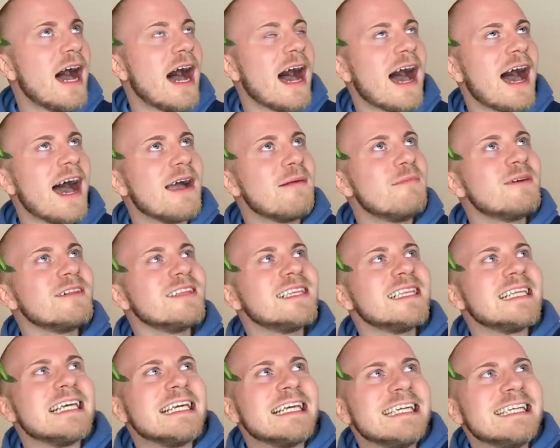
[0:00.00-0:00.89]
I
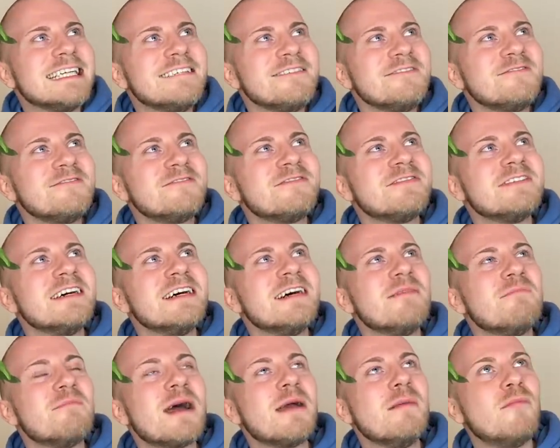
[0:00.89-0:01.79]
believe
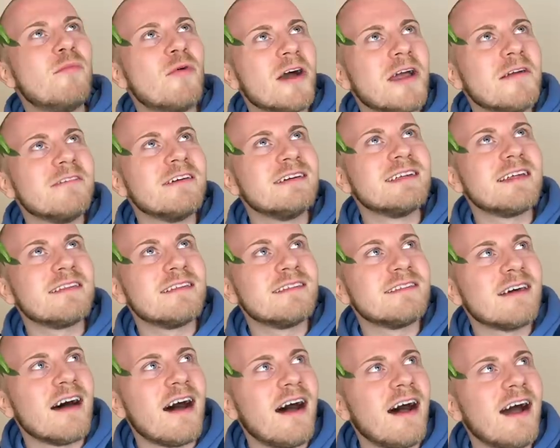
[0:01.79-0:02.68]
my boyfriend at the
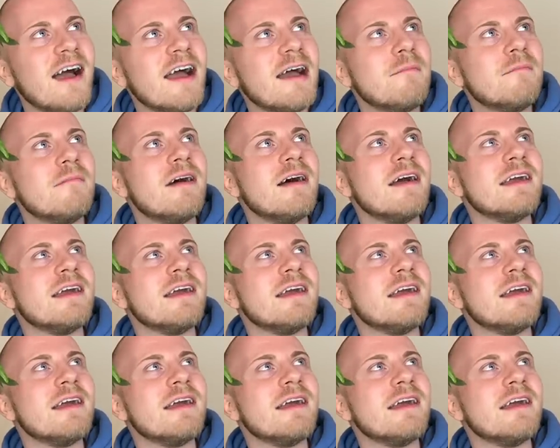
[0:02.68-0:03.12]
time,